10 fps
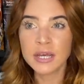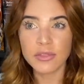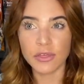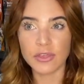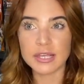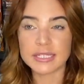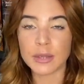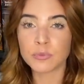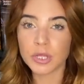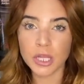the things I
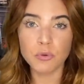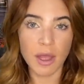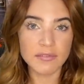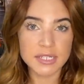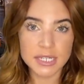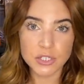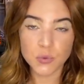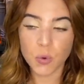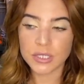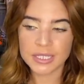really gravitate
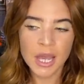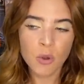towards.